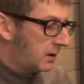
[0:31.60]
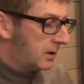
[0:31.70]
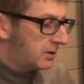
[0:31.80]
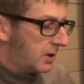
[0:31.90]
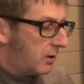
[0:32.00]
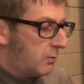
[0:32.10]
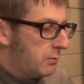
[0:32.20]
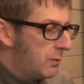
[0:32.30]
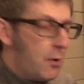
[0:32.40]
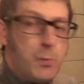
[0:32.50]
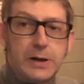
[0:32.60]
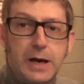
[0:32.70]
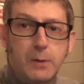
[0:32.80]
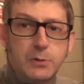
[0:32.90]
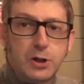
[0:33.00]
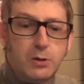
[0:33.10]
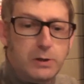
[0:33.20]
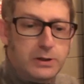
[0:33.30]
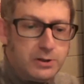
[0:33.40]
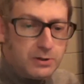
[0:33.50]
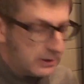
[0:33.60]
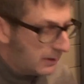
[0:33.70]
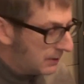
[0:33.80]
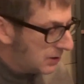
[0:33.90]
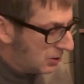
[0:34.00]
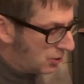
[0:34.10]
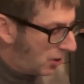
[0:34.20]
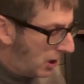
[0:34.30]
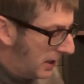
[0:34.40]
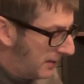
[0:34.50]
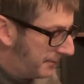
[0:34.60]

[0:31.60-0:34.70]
So we'll open it up, shall we, and give this a try.